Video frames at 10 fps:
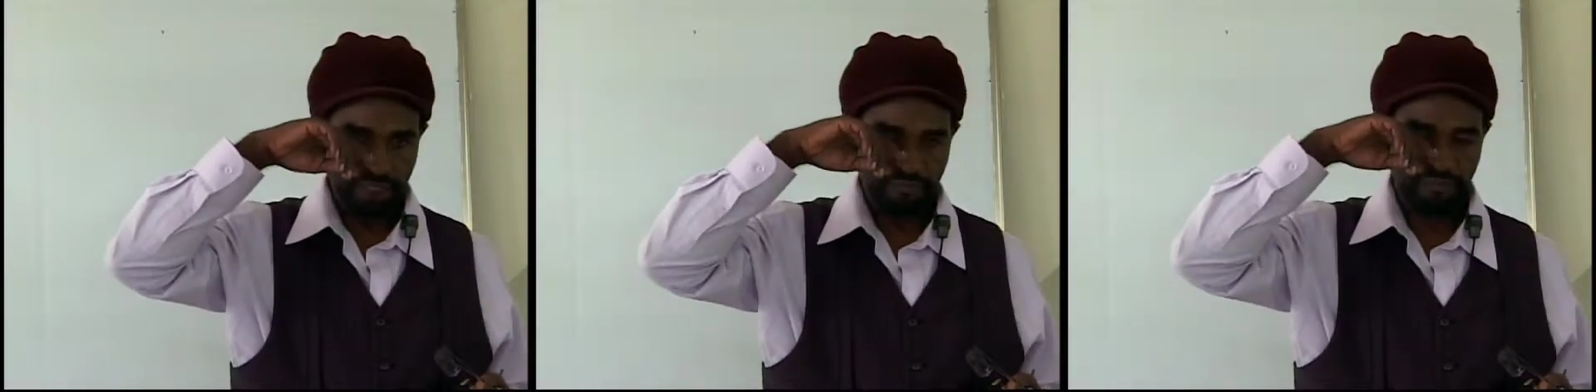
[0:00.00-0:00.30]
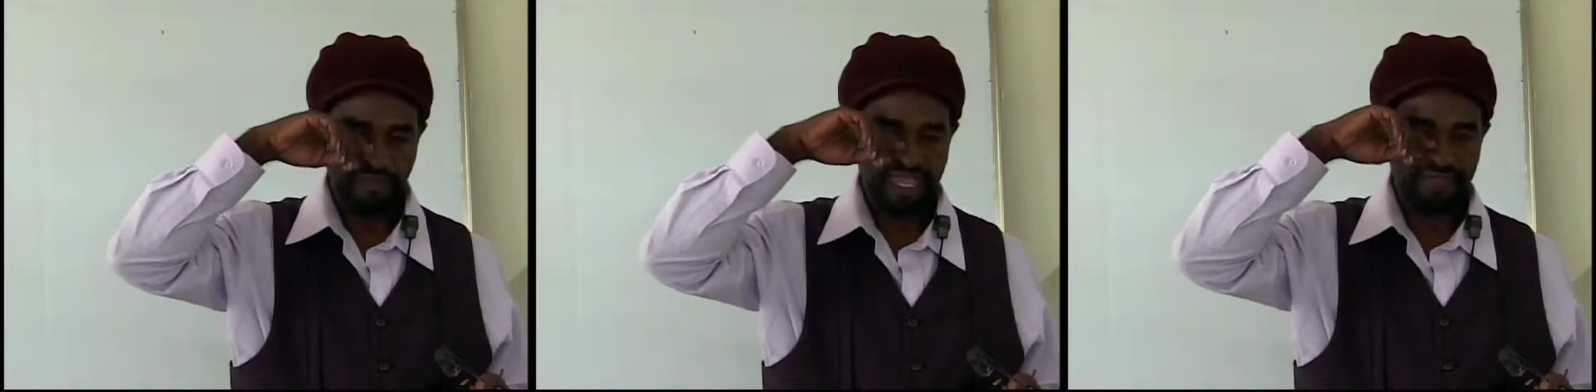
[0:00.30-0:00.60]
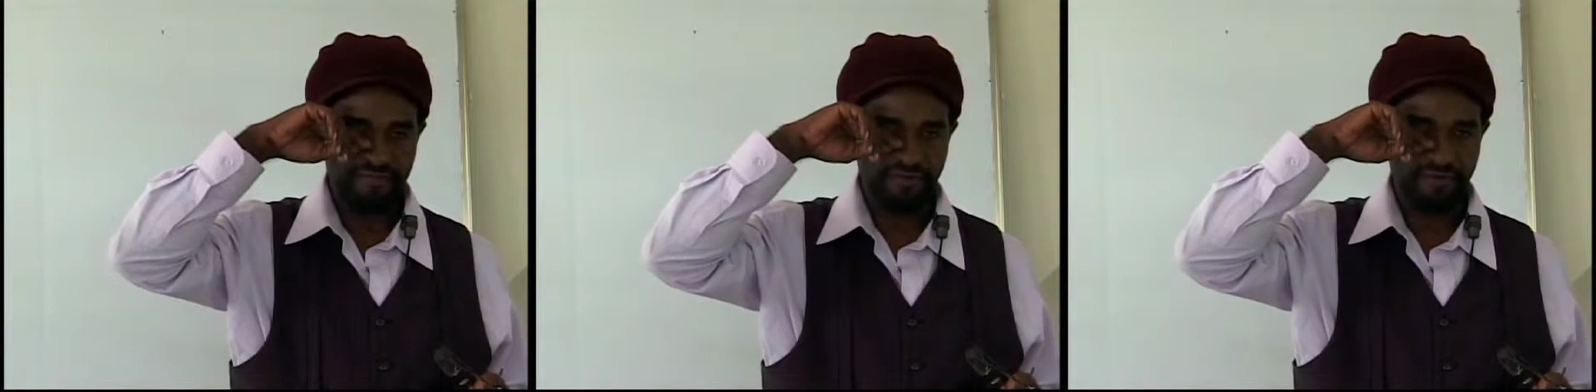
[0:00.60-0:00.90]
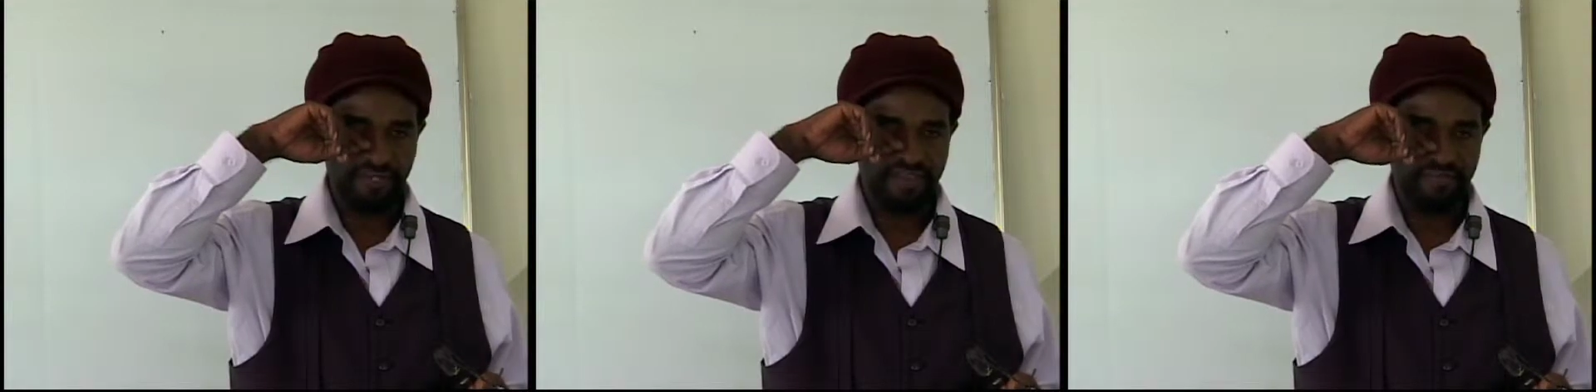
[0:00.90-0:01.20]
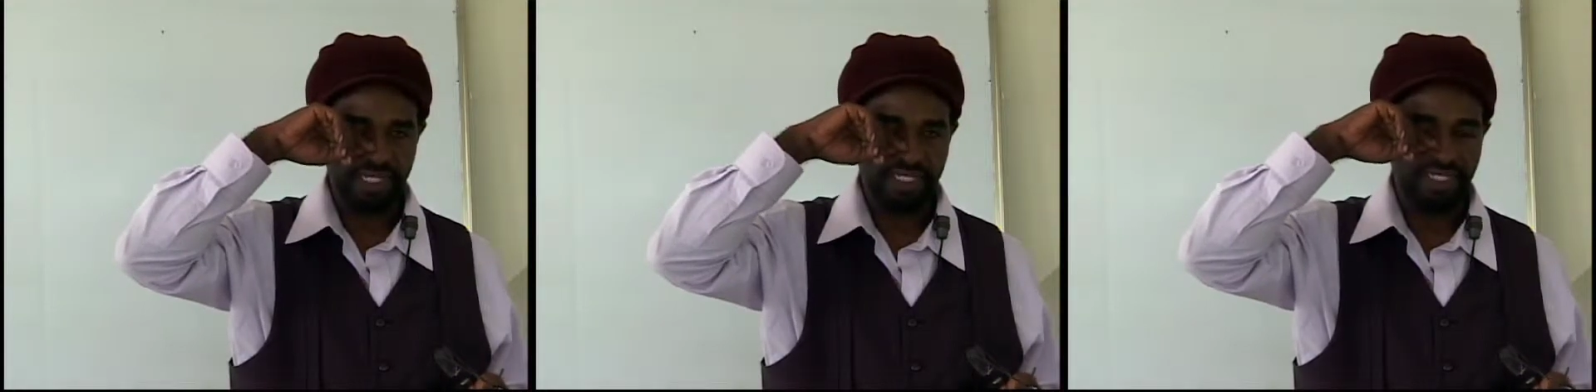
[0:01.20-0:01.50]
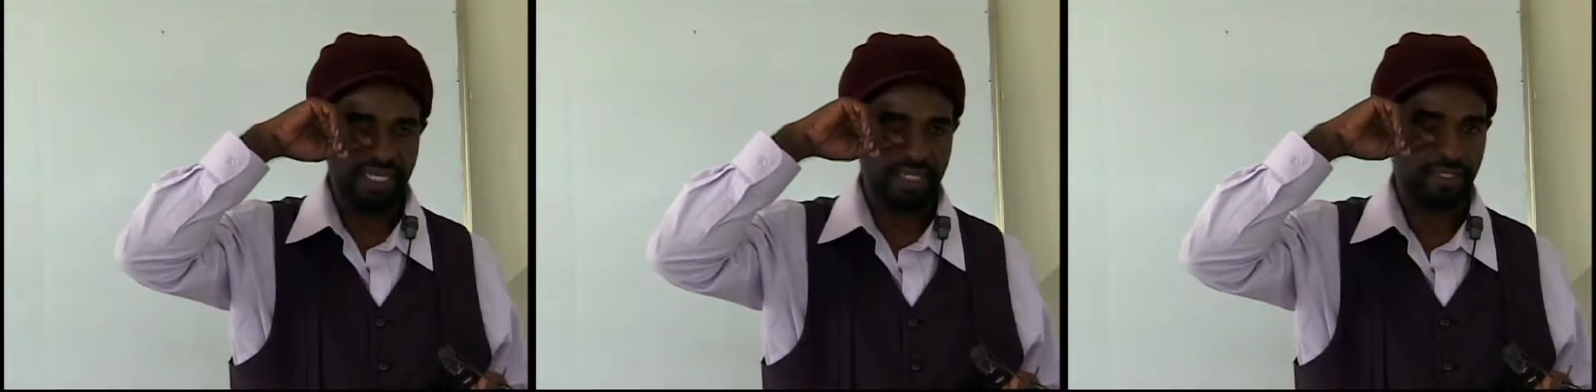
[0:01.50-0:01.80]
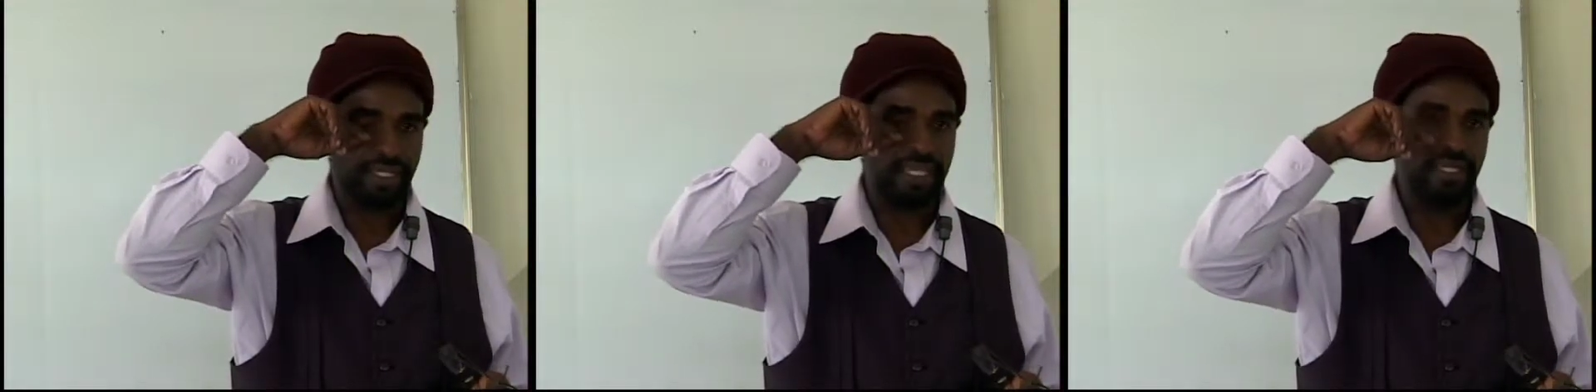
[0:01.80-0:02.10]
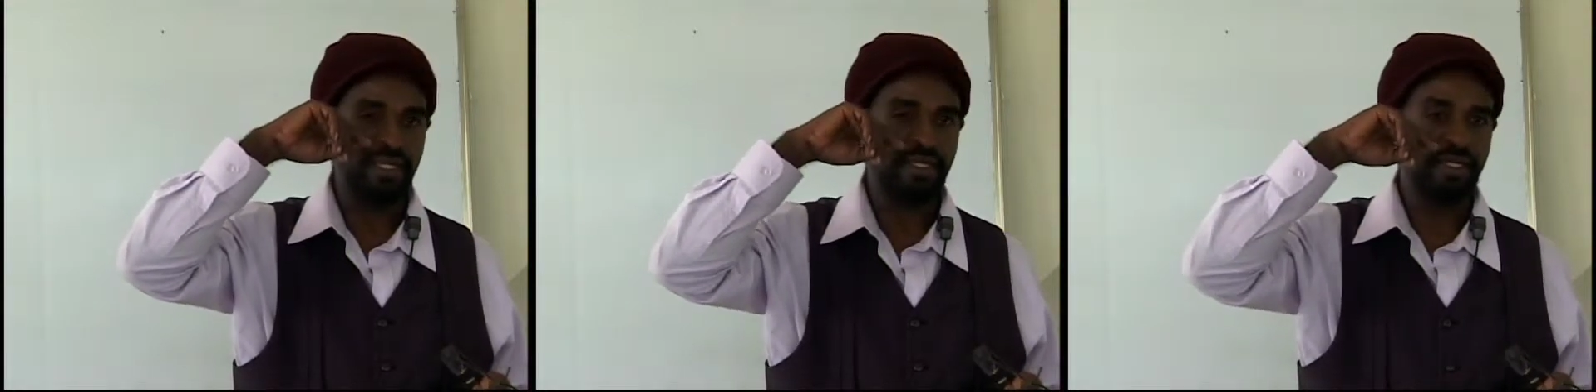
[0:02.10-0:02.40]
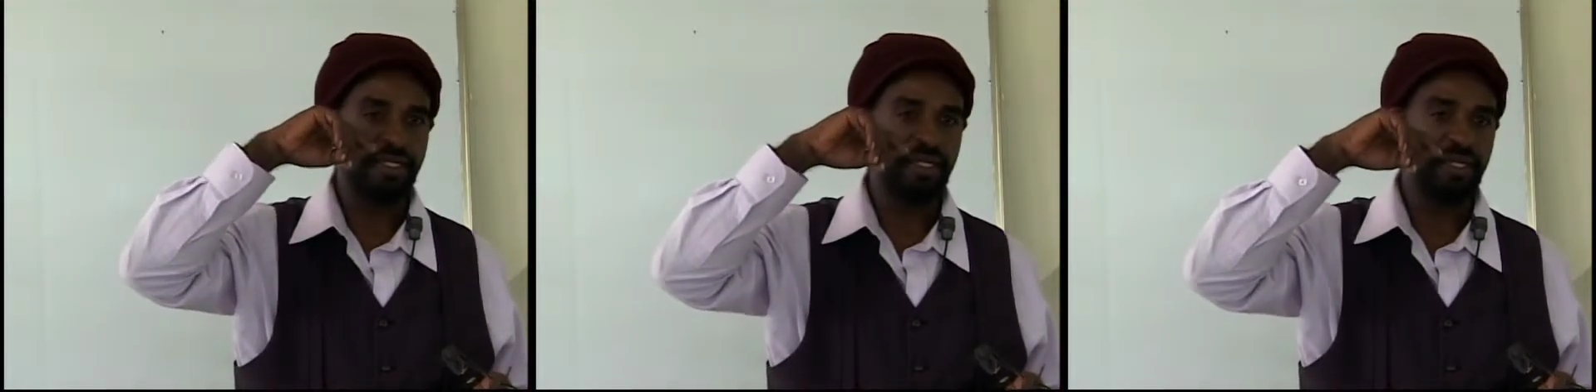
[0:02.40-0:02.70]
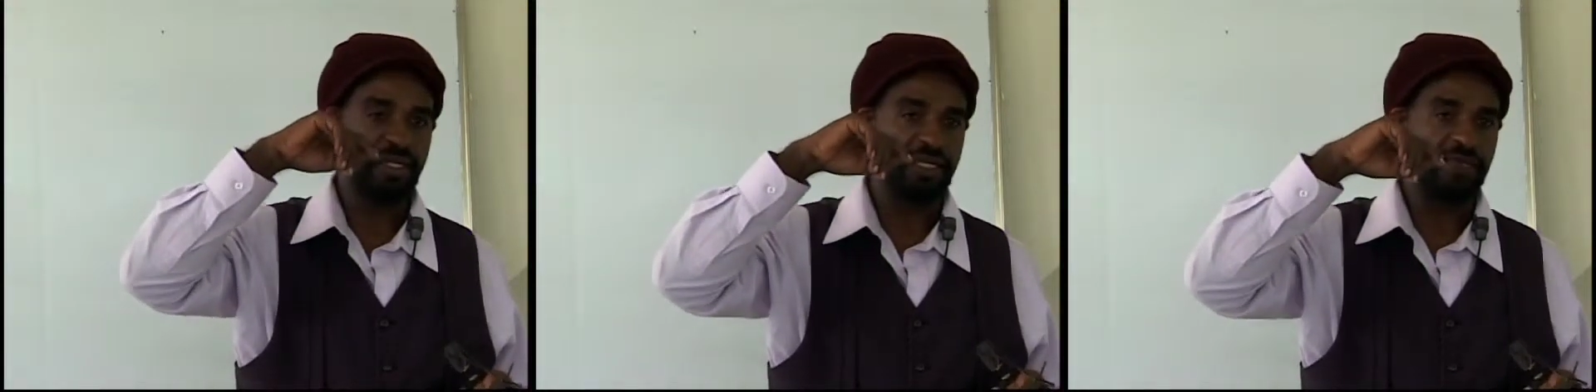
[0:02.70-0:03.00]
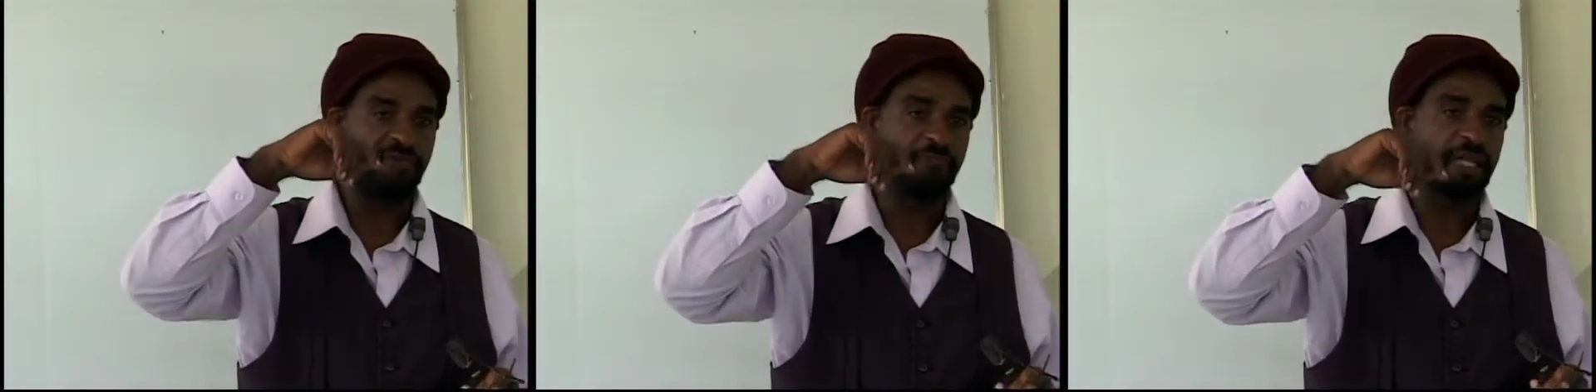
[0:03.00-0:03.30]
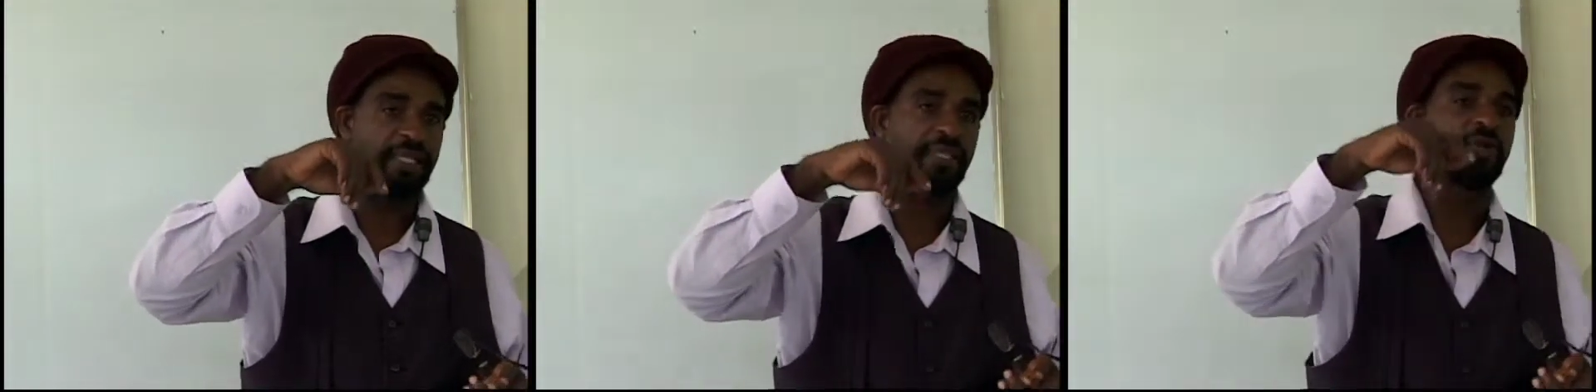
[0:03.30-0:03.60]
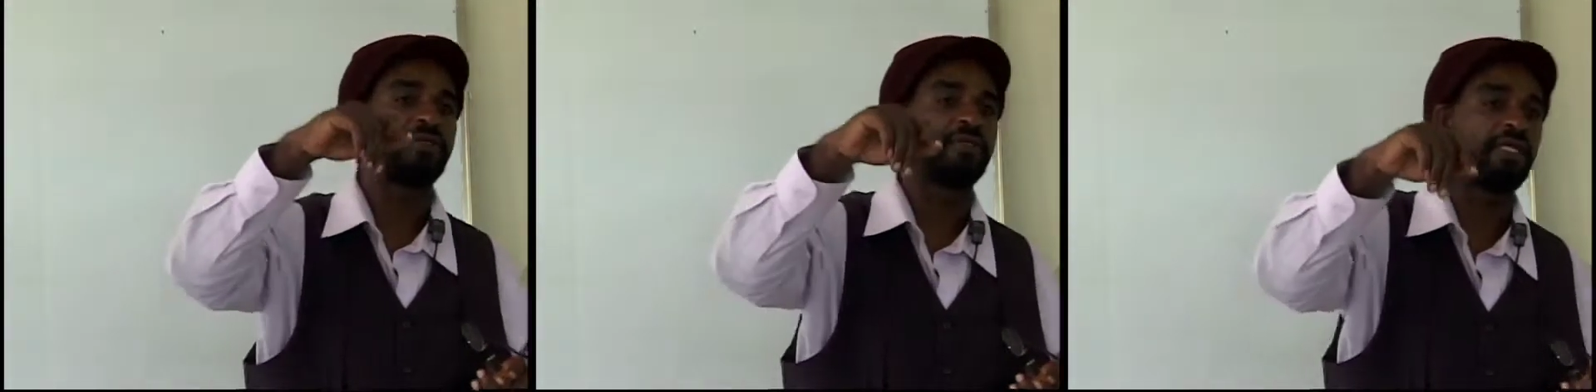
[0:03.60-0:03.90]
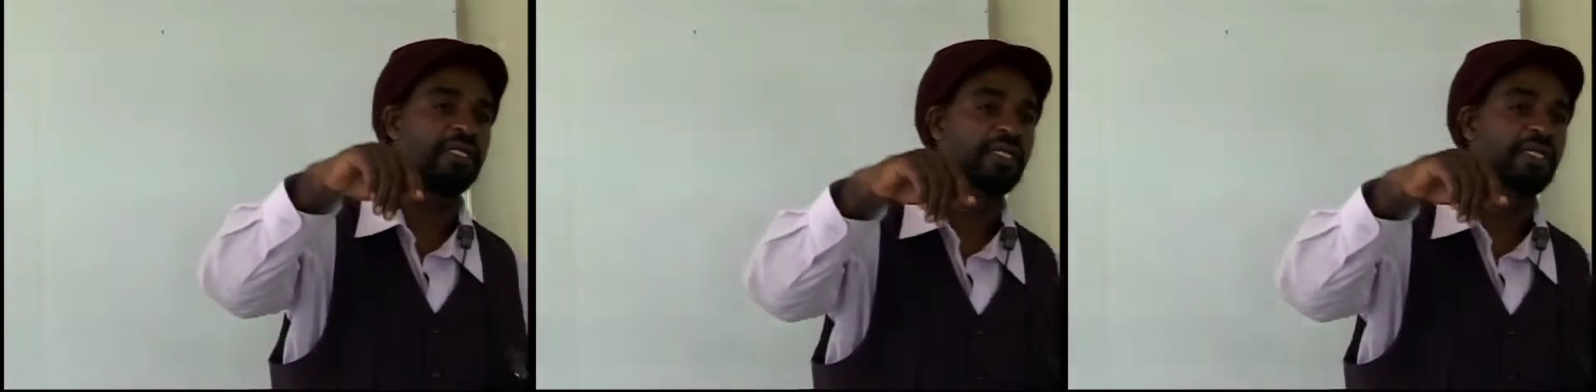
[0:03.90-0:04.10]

for 5 years I've been in the exile, leaving my son in